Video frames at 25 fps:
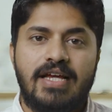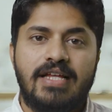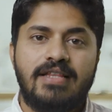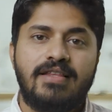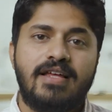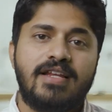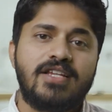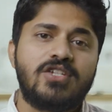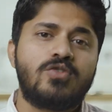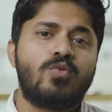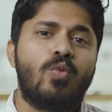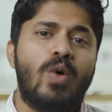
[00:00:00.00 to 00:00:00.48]

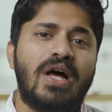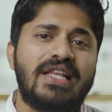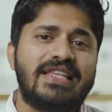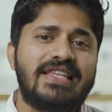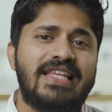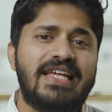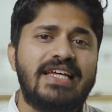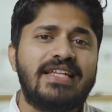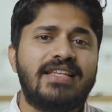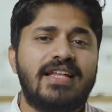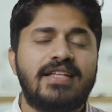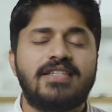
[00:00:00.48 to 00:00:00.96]
there is one
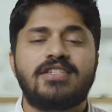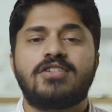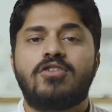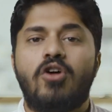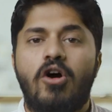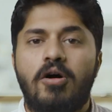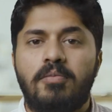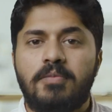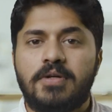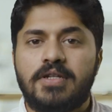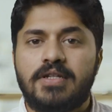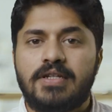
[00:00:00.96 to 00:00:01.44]
thing that's
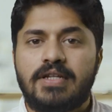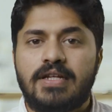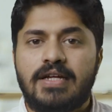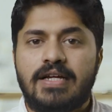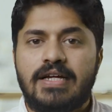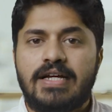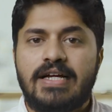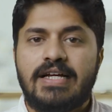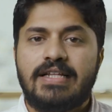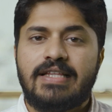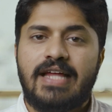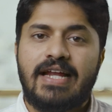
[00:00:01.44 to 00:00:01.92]
common
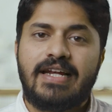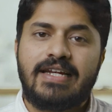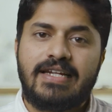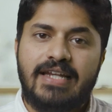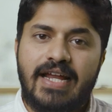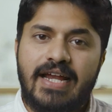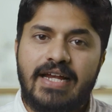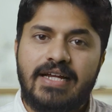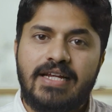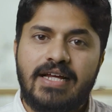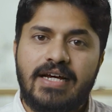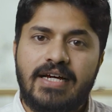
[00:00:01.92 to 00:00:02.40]
that
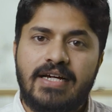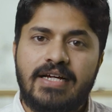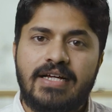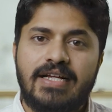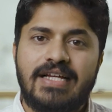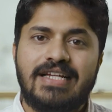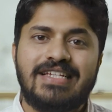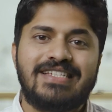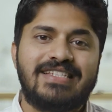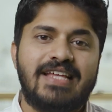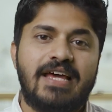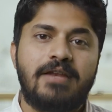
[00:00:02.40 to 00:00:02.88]
data
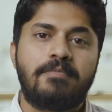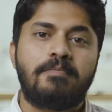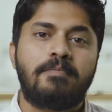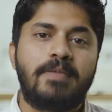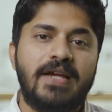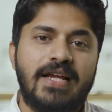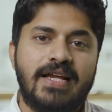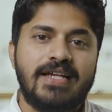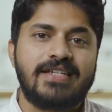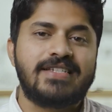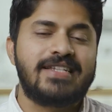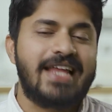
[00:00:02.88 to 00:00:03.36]
is their
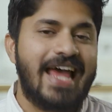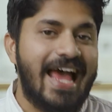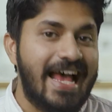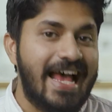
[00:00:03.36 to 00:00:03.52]
biggest